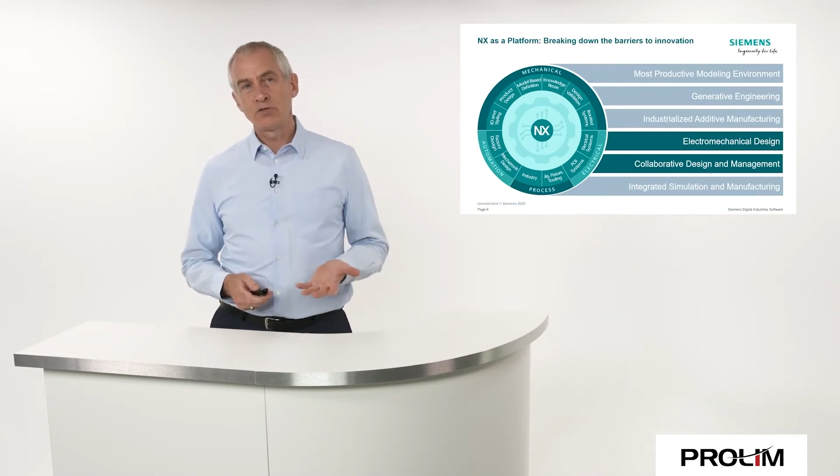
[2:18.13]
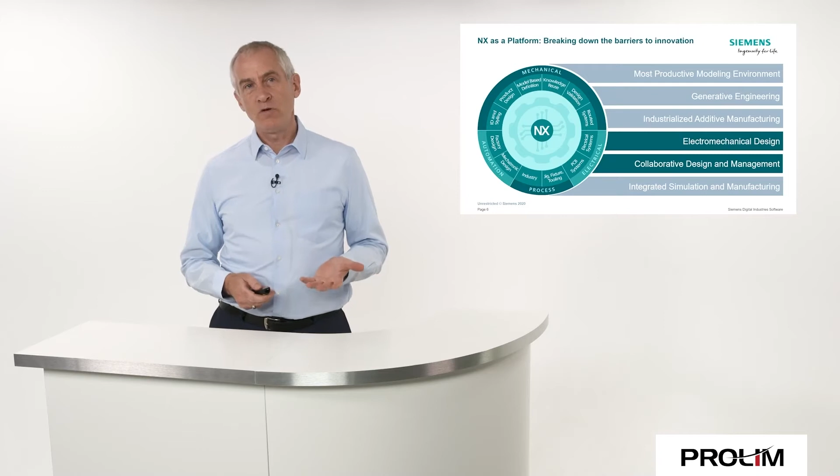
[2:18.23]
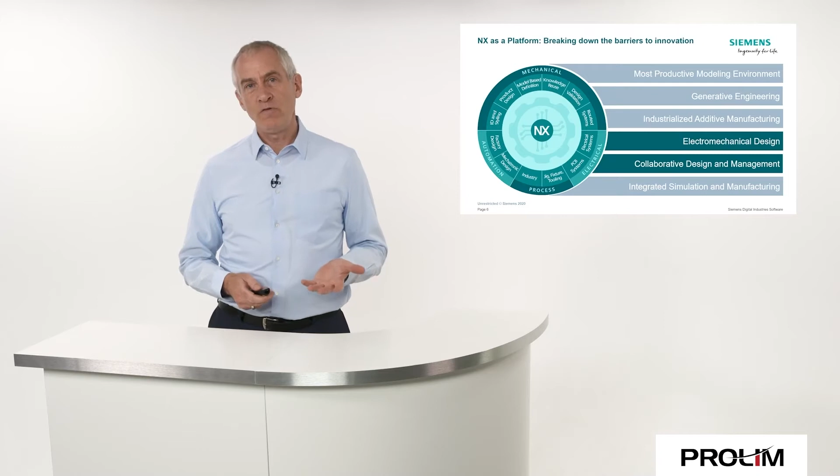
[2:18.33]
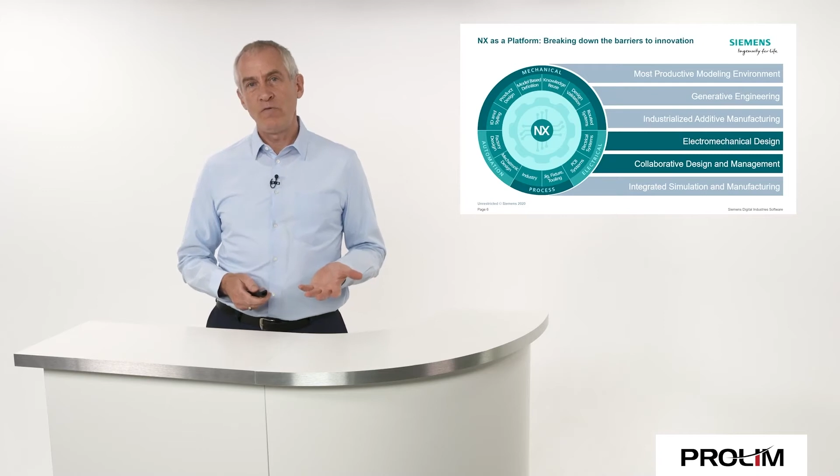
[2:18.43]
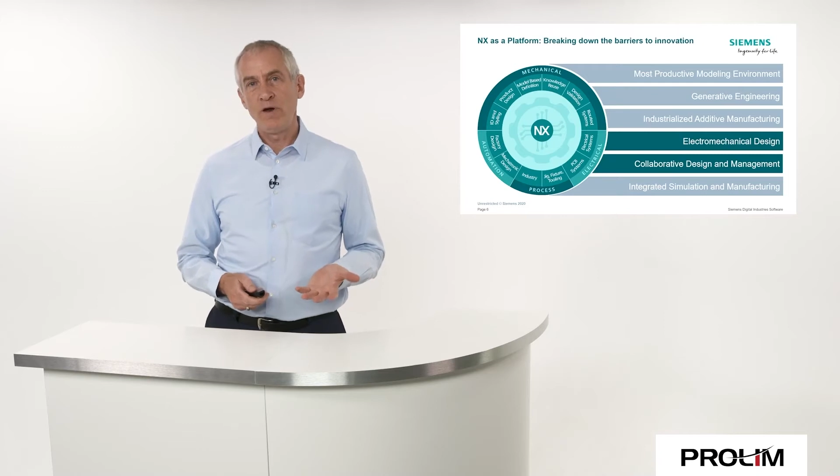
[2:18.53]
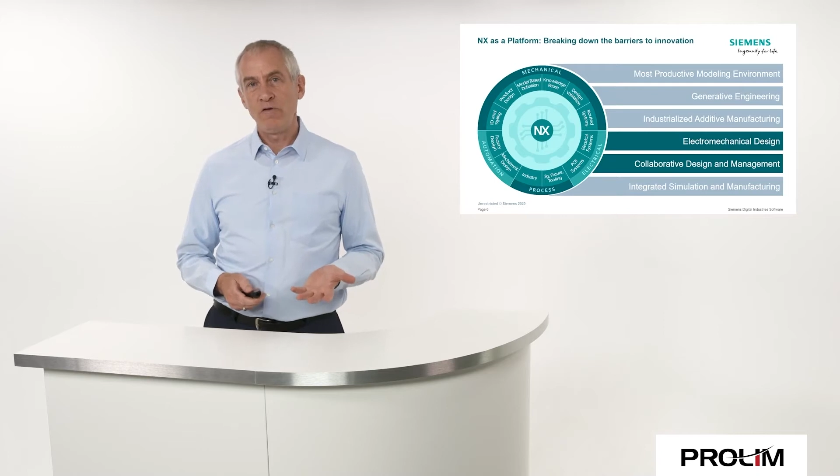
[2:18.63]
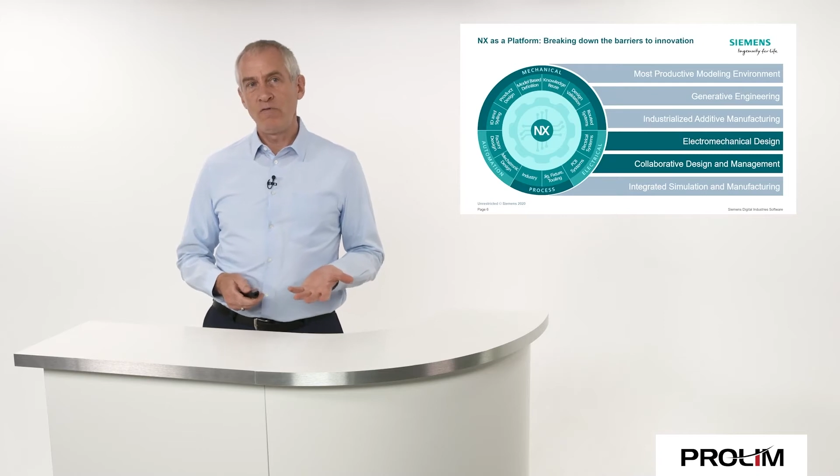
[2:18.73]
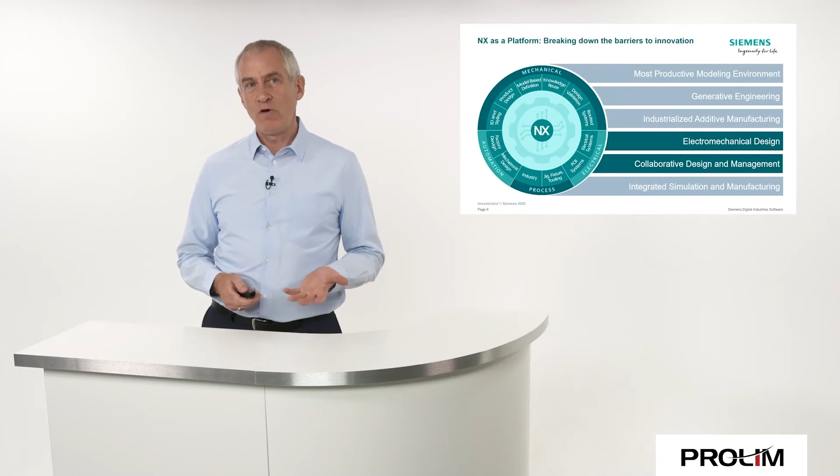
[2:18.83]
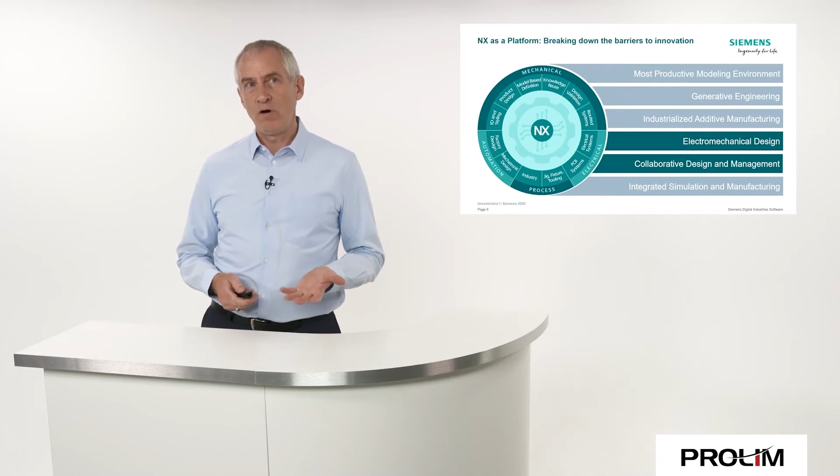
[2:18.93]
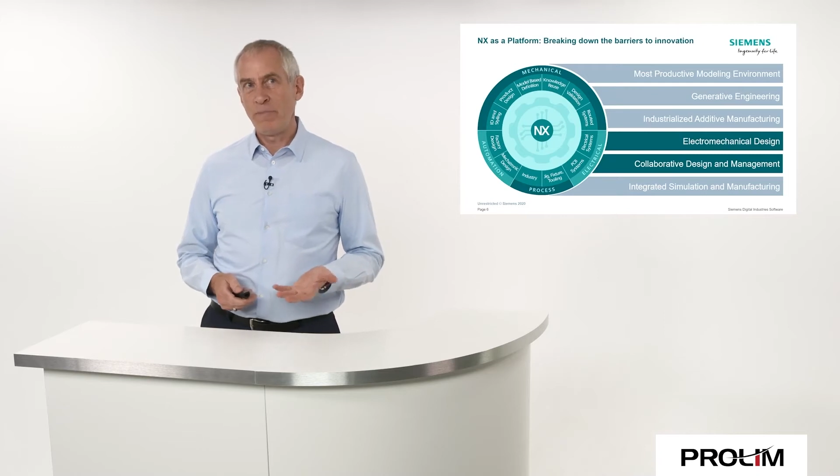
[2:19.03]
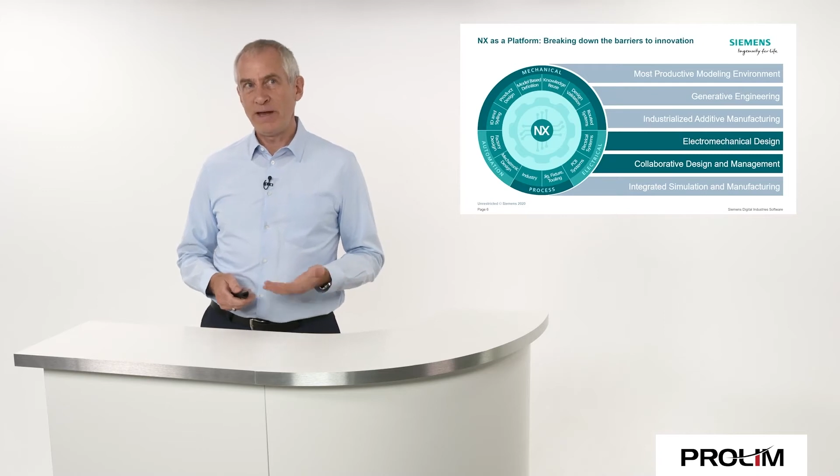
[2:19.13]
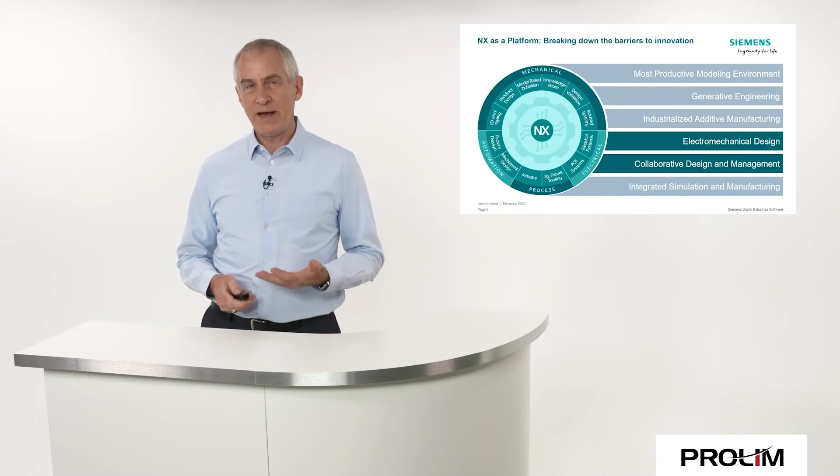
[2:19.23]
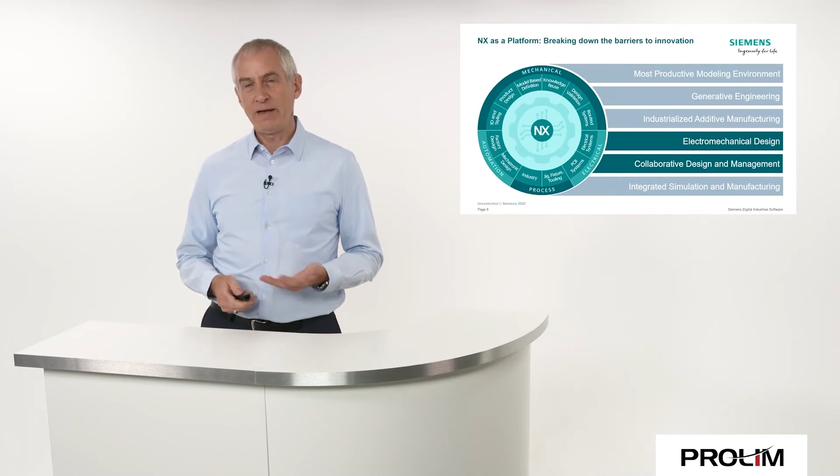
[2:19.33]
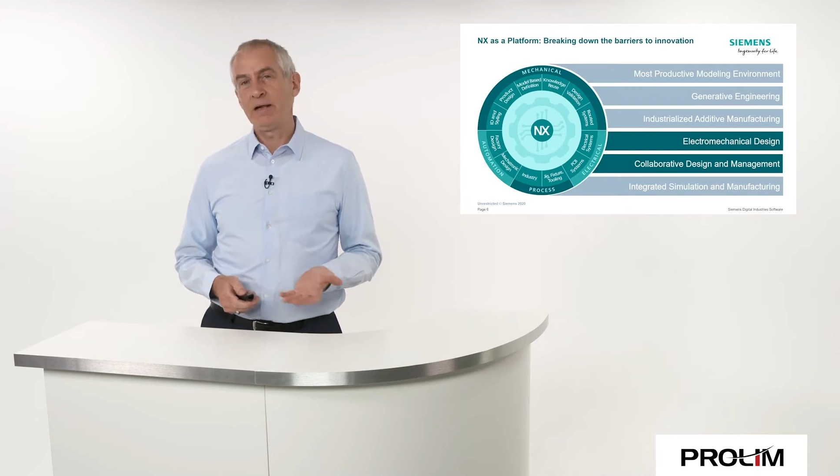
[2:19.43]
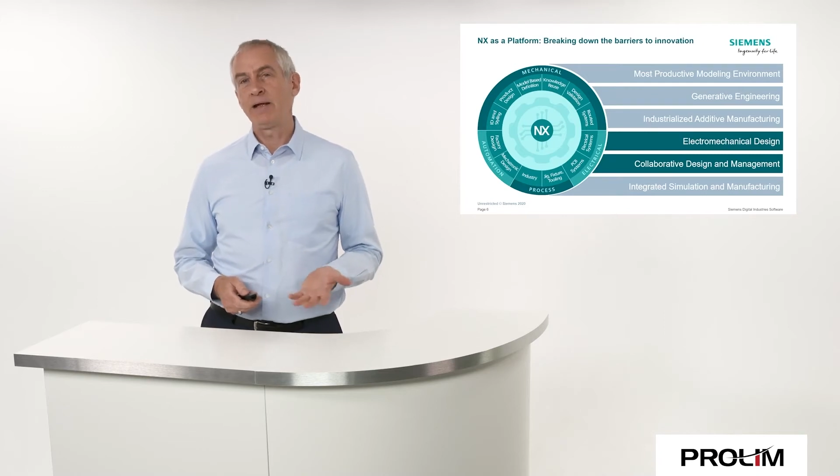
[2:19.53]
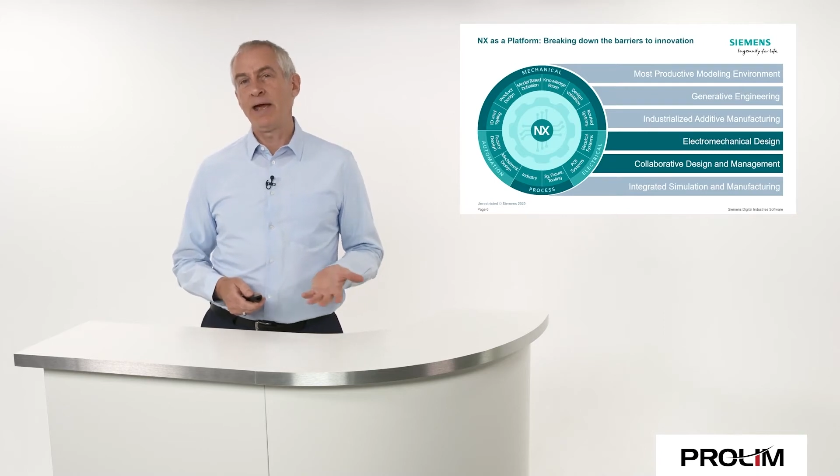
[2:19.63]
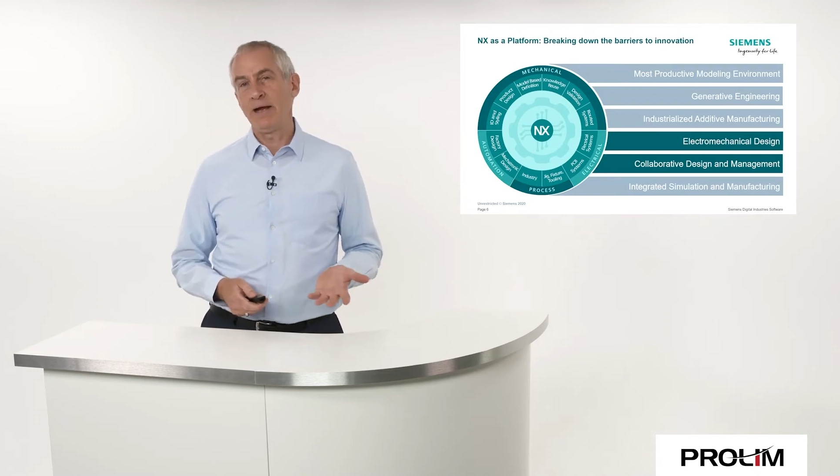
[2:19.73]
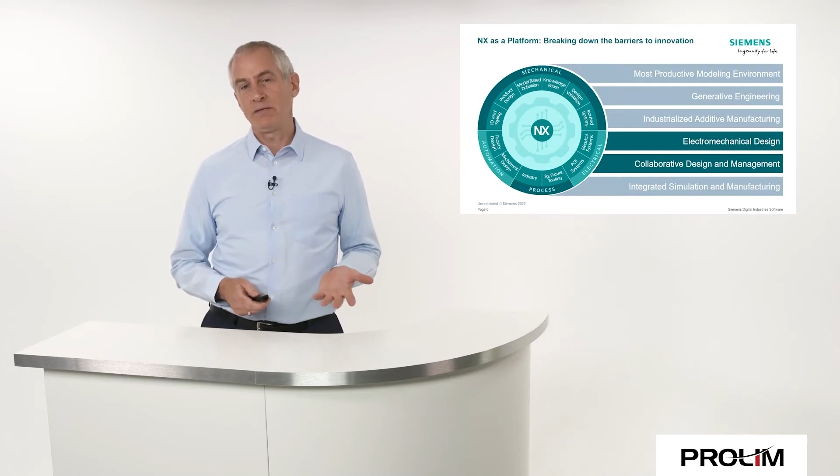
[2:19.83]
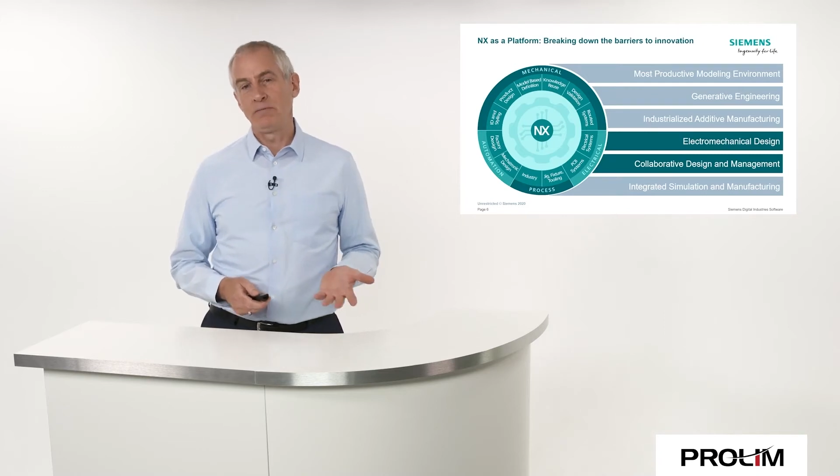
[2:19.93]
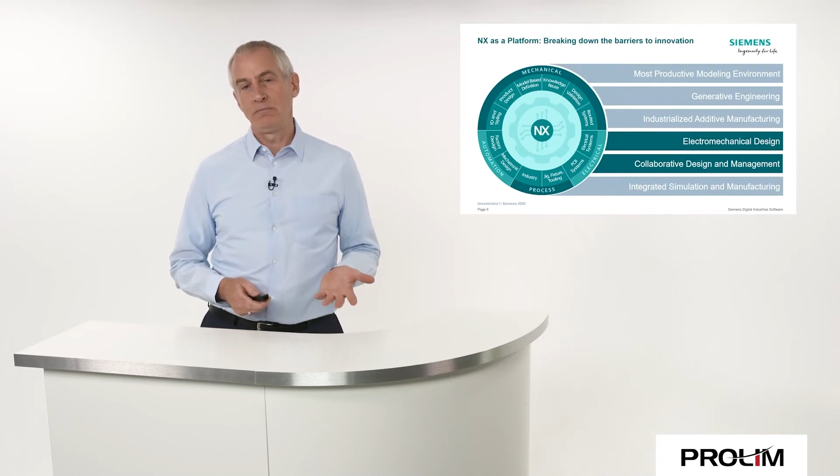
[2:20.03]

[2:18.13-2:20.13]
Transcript: software for mechanical C A D